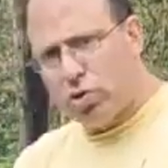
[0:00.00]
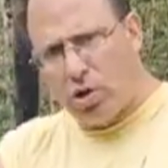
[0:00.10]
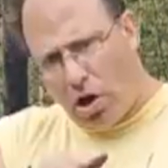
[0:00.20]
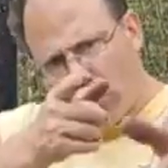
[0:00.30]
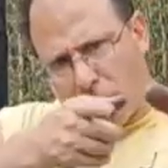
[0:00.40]
the
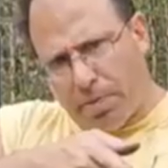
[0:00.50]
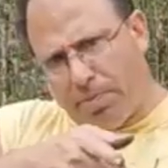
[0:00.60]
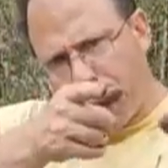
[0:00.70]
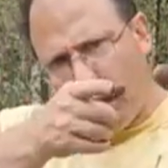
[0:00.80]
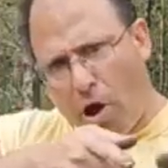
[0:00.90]
gun's going to
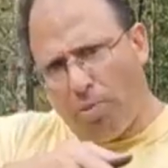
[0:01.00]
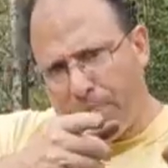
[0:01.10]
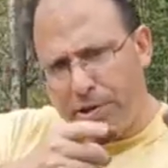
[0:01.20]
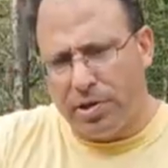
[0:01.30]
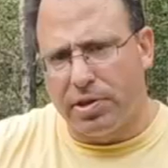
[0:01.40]
probably
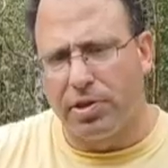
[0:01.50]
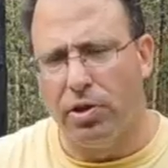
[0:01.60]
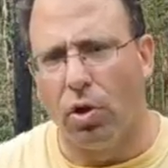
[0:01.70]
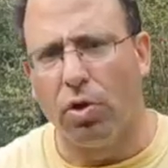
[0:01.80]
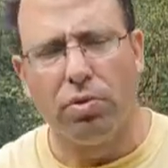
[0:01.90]
be, you
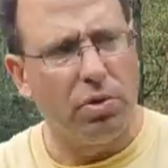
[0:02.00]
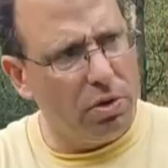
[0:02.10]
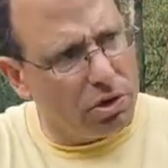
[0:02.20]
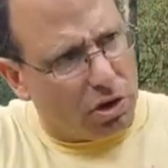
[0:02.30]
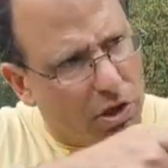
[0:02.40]
know,
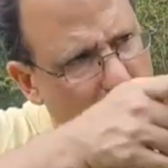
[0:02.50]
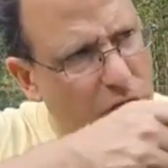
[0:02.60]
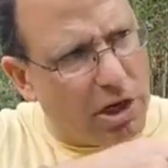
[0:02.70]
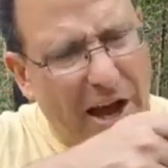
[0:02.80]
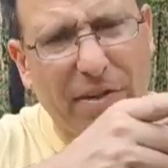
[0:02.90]
you're
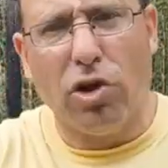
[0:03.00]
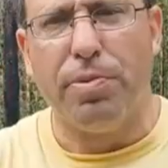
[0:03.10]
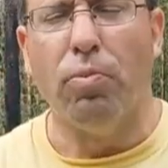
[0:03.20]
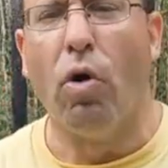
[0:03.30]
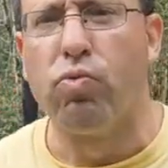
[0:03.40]
going to have a little
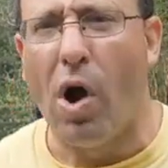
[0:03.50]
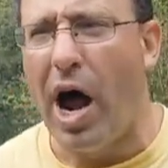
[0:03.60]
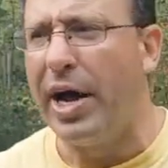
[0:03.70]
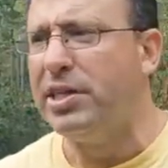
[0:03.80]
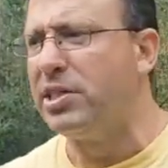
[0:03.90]
bit more
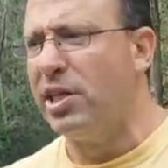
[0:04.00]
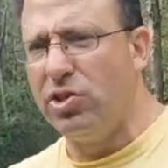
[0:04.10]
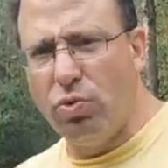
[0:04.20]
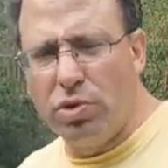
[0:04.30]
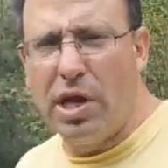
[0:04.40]
rise than
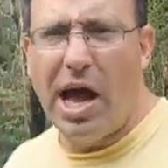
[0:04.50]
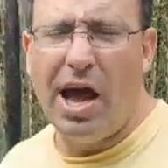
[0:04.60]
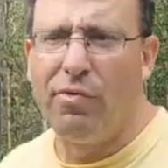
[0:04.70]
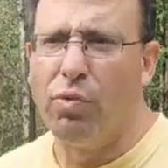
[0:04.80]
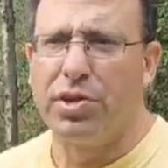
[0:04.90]
you would
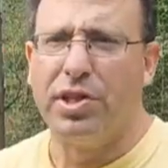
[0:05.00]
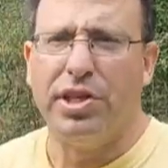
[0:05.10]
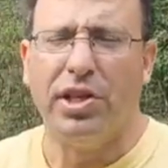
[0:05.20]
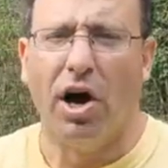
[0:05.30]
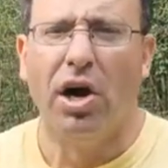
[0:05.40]
have with
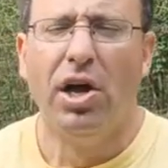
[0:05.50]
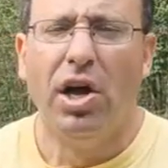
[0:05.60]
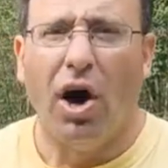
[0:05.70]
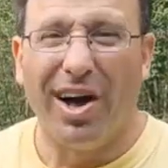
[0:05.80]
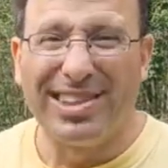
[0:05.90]
the
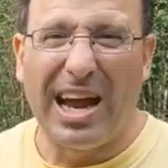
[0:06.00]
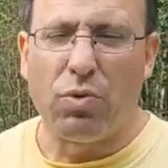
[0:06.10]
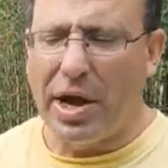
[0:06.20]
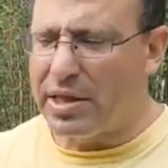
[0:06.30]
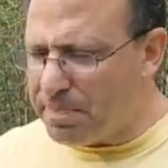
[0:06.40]

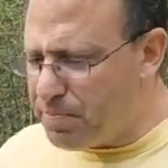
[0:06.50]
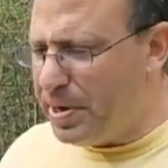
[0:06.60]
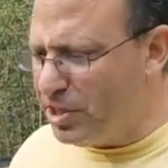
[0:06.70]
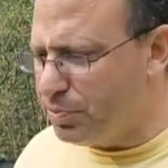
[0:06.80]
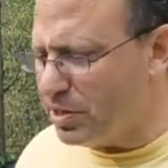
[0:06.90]
direct
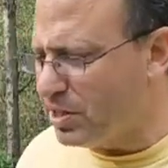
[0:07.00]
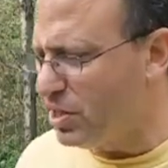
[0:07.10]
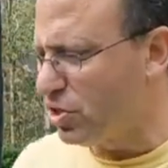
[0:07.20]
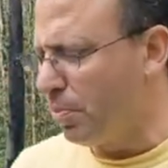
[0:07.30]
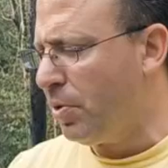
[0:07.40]
impingement
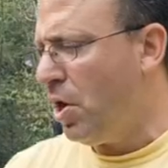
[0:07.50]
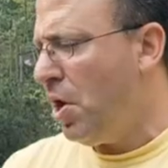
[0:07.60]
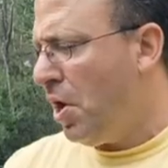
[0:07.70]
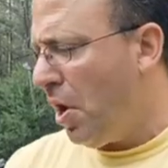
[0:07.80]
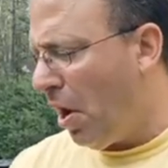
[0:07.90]
system.
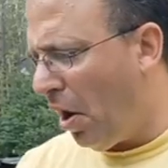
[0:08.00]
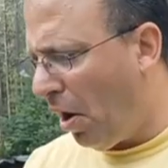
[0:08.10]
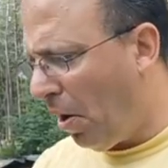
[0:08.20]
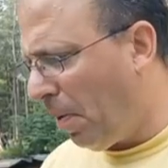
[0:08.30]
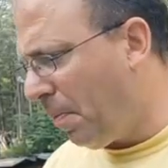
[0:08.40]

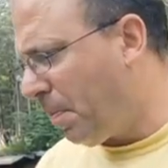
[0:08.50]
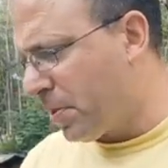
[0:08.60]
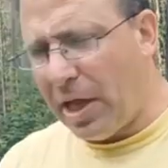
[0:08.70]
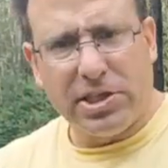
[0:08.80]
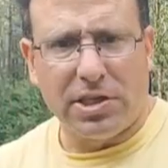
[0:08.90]
But
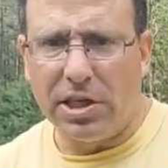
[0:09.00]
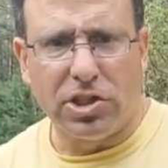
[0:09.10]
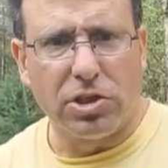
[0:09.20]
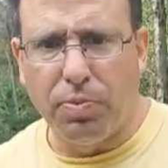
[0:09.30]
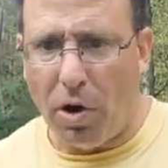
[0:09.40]
that's
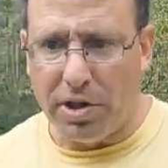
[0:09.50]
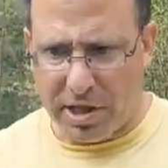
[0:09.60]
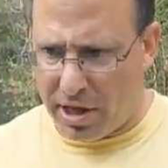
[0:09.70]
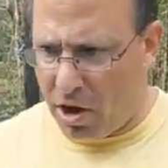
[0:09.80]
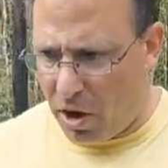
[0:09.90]
just part of the
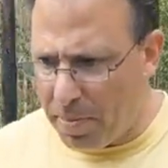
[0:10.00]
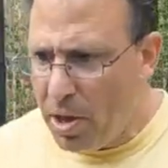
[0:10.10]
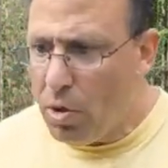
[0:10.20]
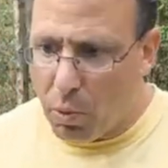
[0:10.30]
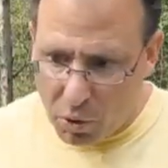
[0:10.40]
thing.
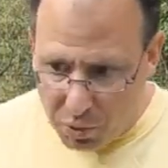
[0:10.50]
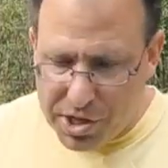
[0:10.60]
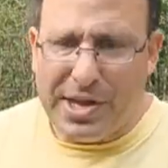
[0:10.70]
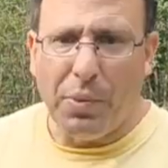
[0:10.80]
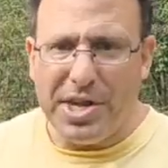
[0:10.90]

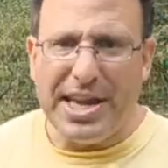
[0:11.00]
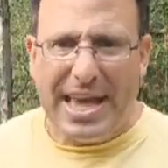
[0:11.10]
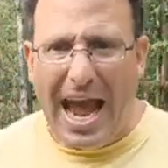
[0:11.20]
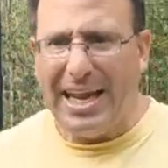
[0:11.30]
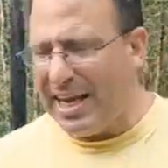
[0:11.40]
What you're
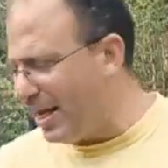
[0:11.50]
gaining